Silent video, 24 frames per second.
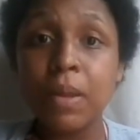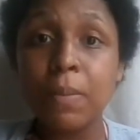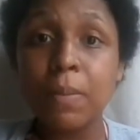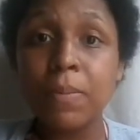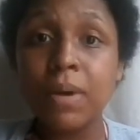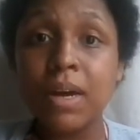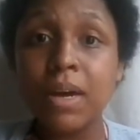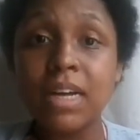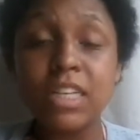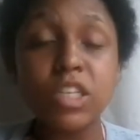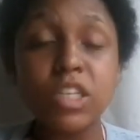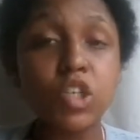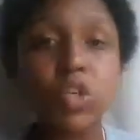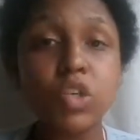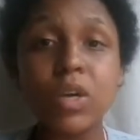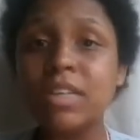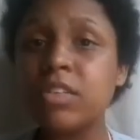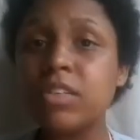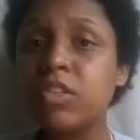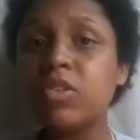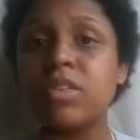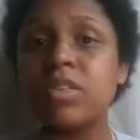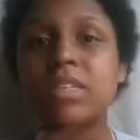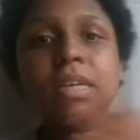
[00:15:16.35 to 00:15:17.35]
But try
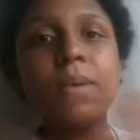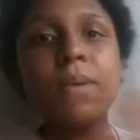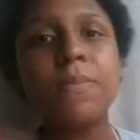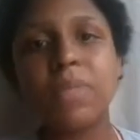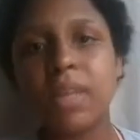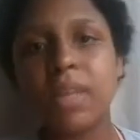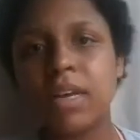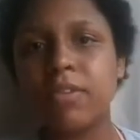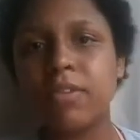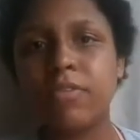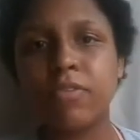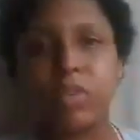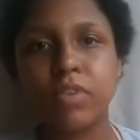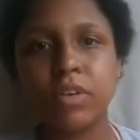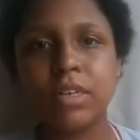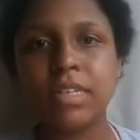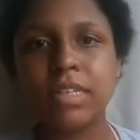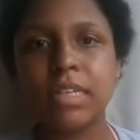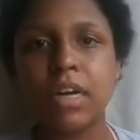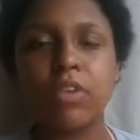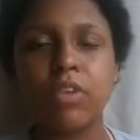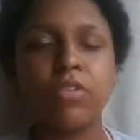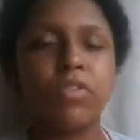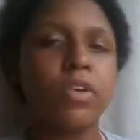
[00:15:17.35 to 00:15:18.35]
to do something for
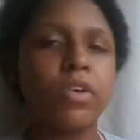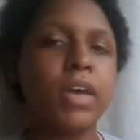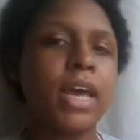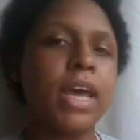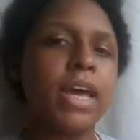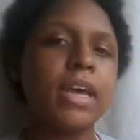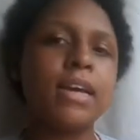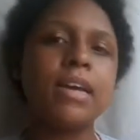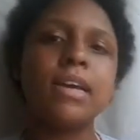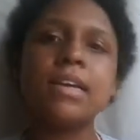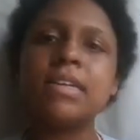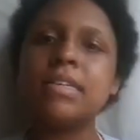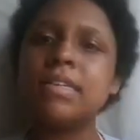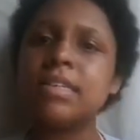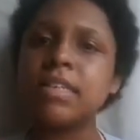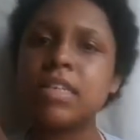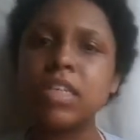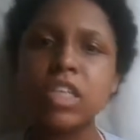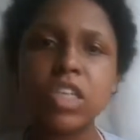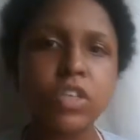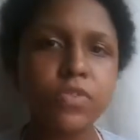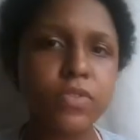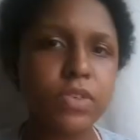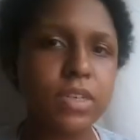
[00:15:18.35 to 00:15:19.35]
yourself, okay?
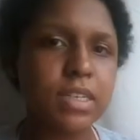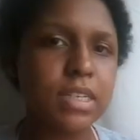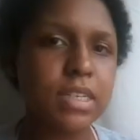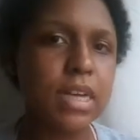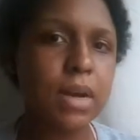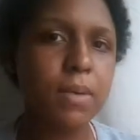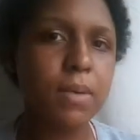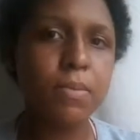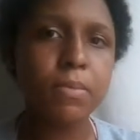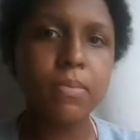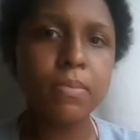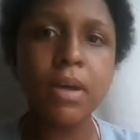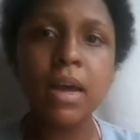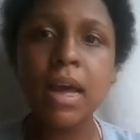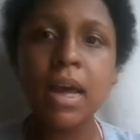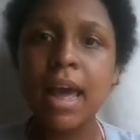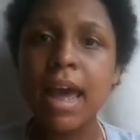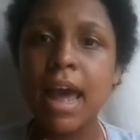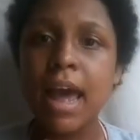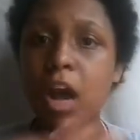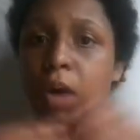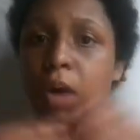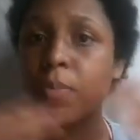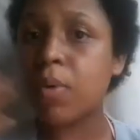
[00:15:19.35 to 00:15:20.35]
Search for some
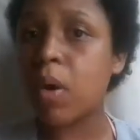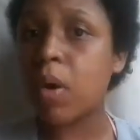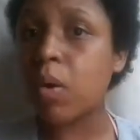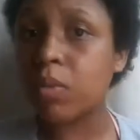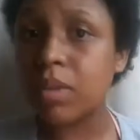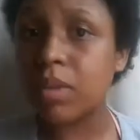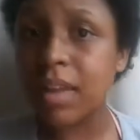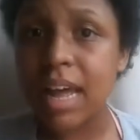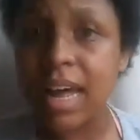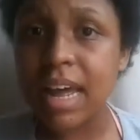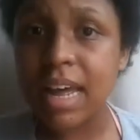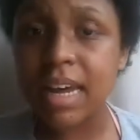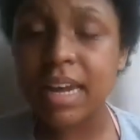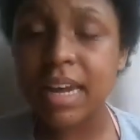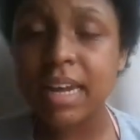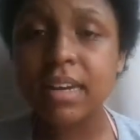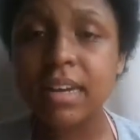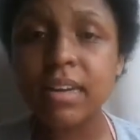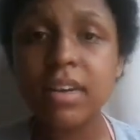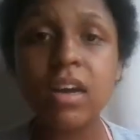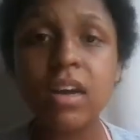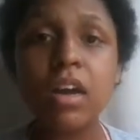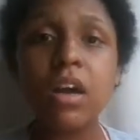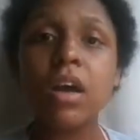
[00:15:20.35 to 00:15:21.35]
help
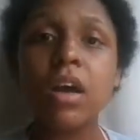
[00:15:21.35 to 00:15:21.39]
online.